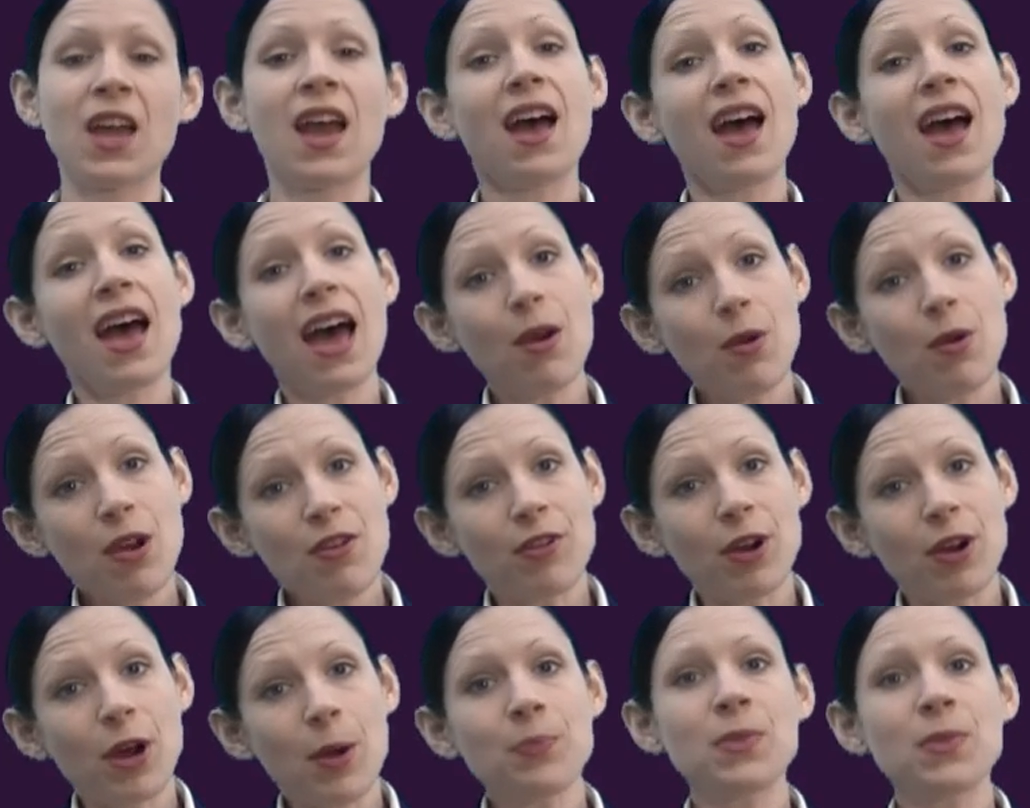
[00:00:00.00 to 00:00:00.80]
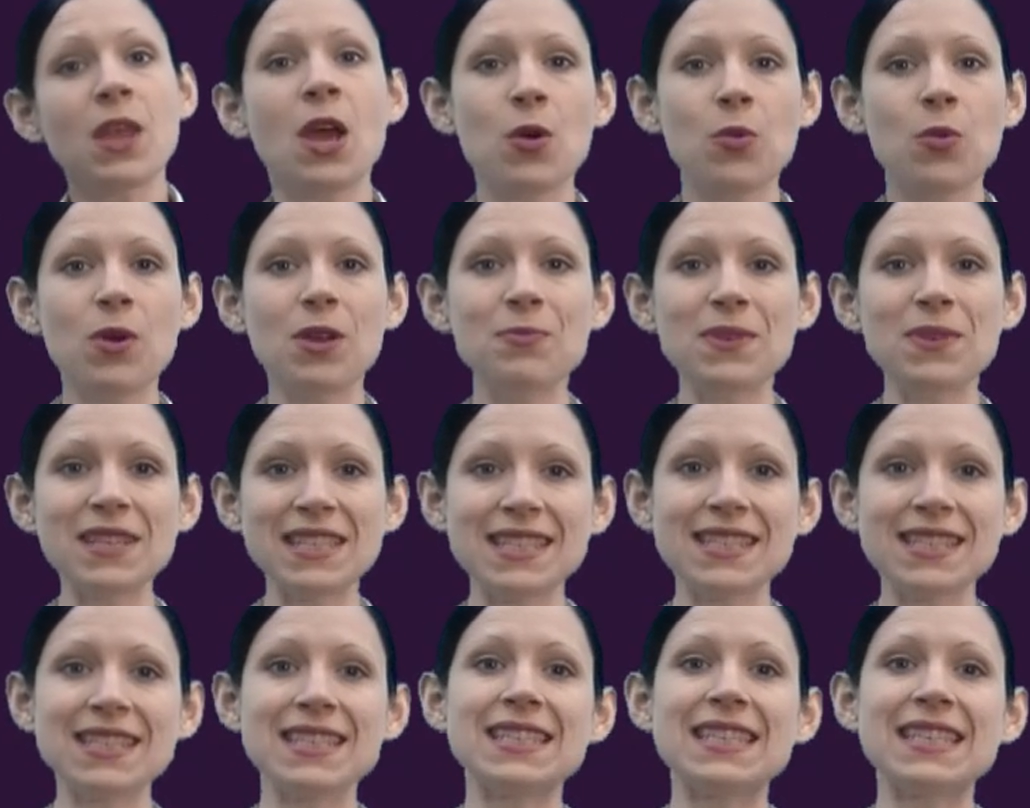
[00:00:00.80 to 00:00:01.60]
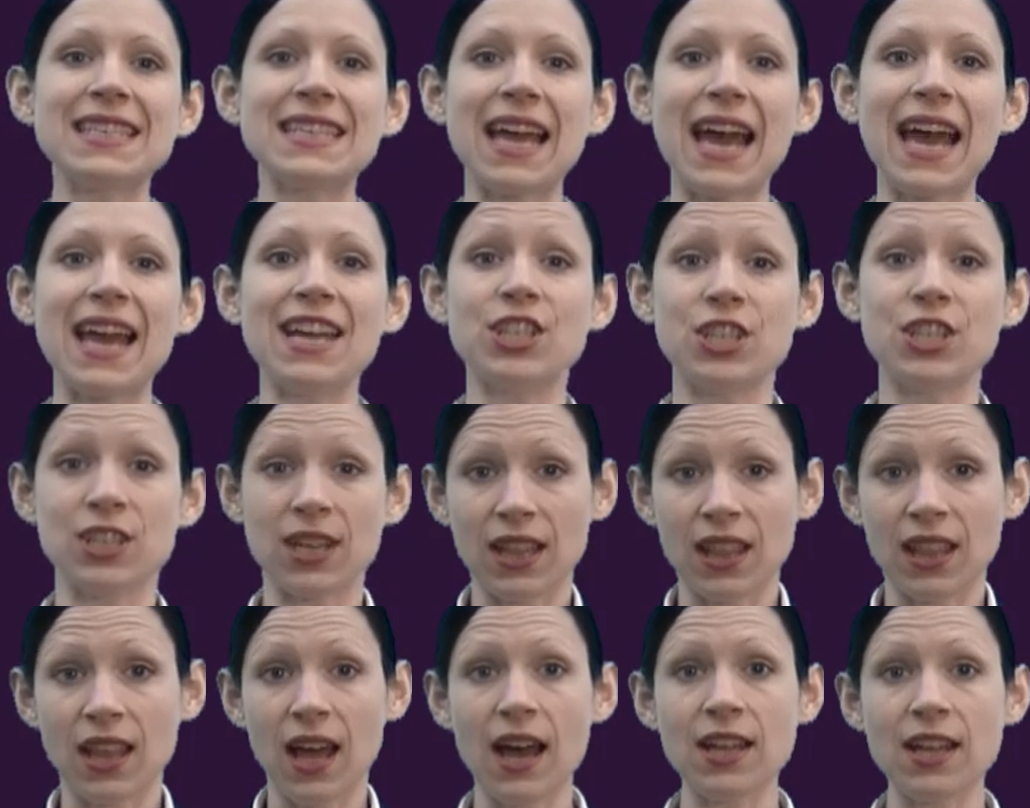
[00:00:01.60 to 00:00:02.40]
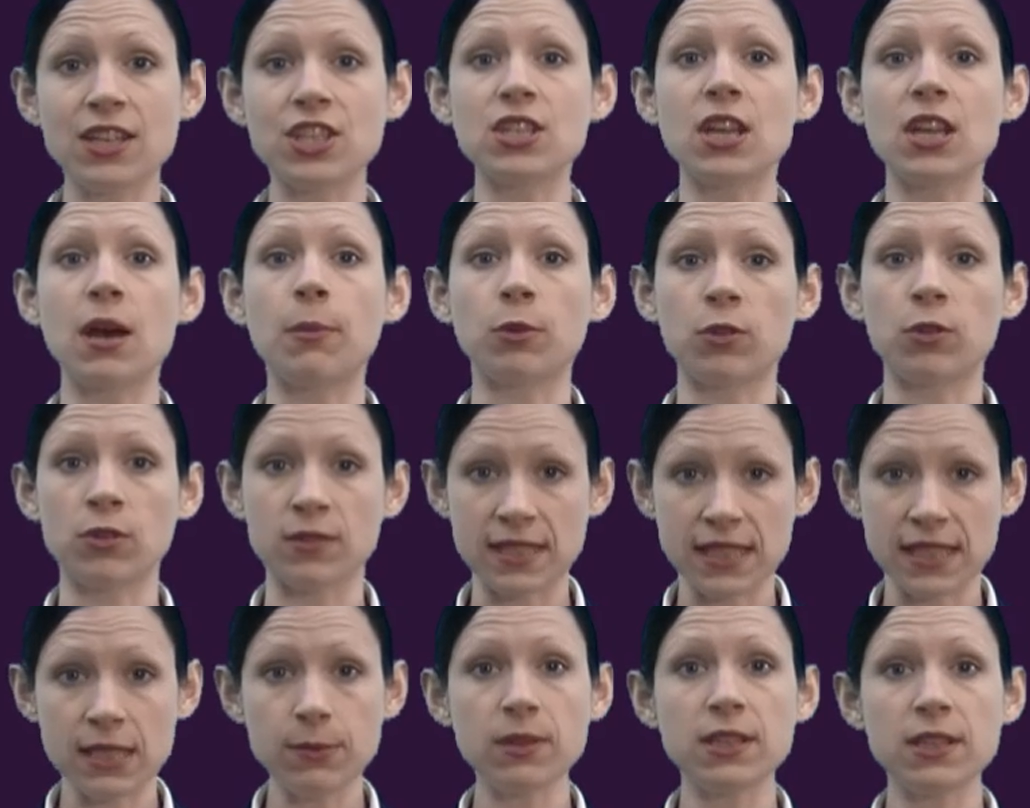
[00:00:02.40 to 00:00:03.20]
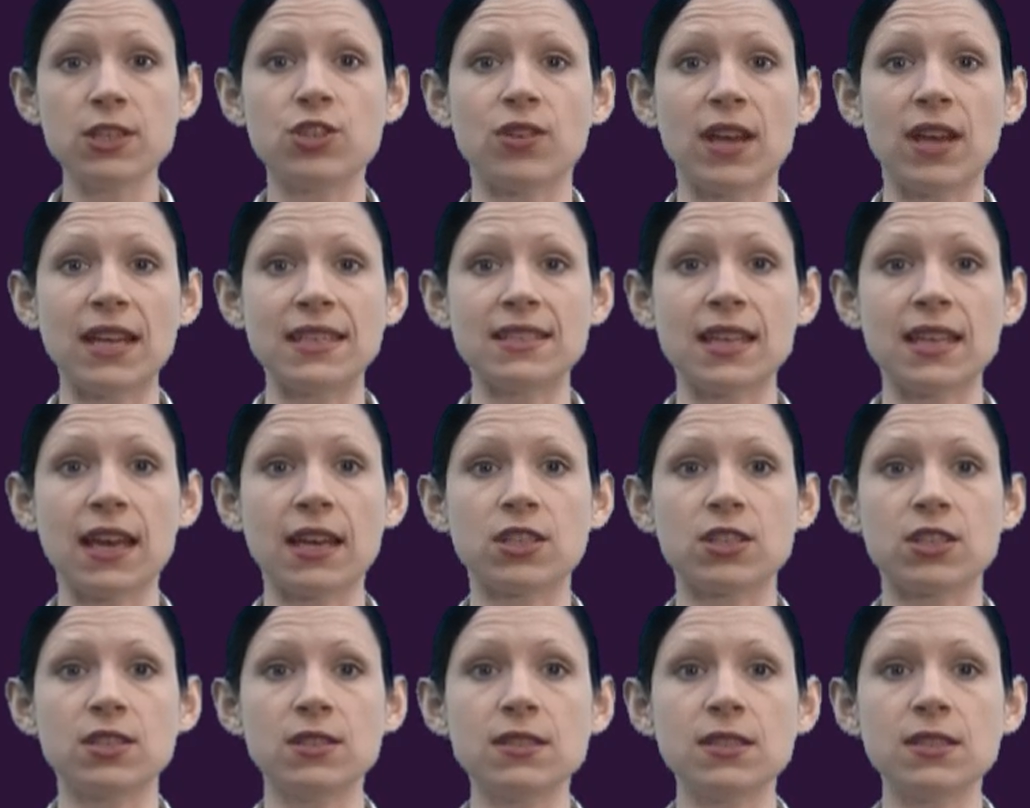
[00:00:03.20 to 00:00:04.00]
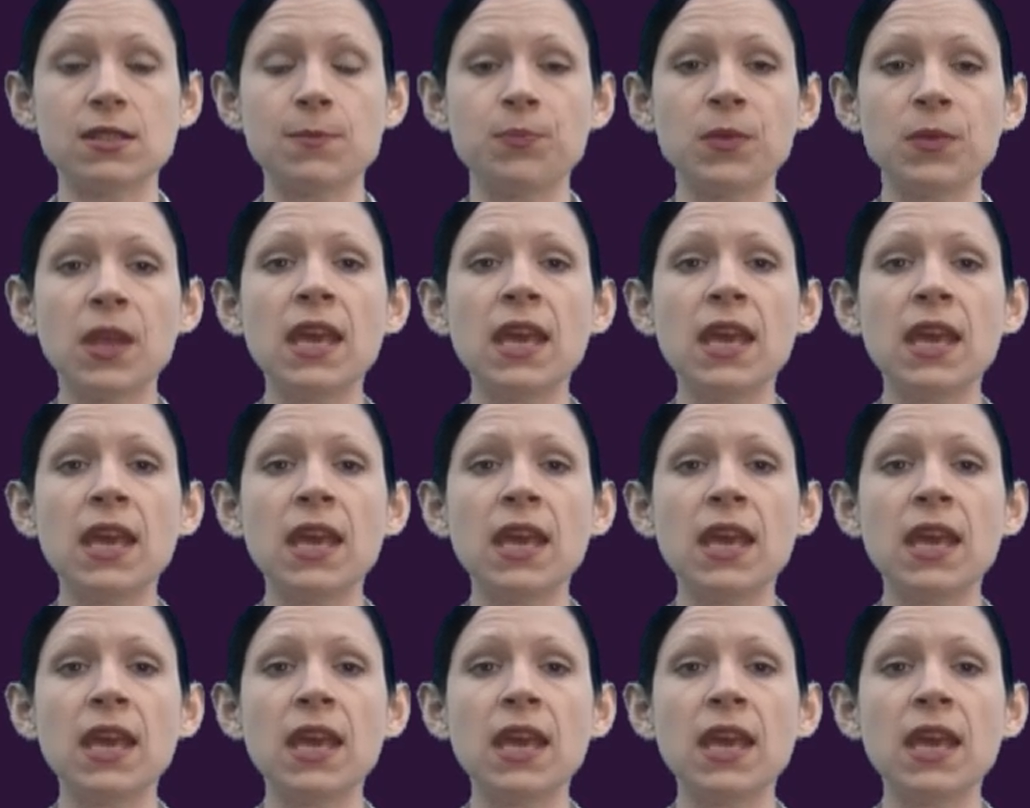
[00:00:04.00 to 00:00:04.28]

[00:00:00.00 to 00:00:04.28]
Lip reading: However, when businesses engage in a large number of similar transactions,